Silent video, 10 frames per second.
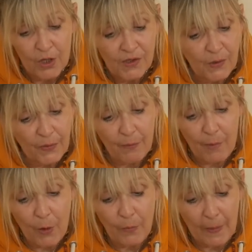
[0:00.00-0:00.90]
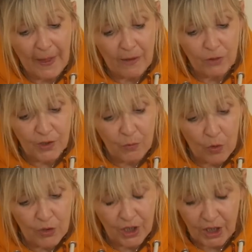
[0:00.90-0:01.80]
So at the moment, they are just
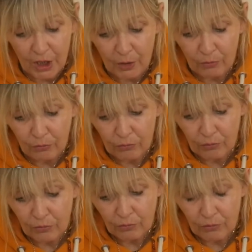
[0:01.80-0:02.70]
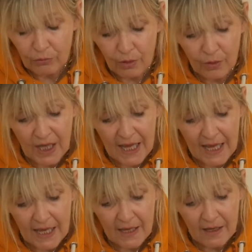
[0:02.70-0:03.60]
watching you.
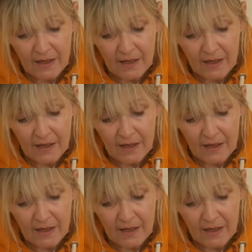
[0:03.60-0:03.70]
Okay?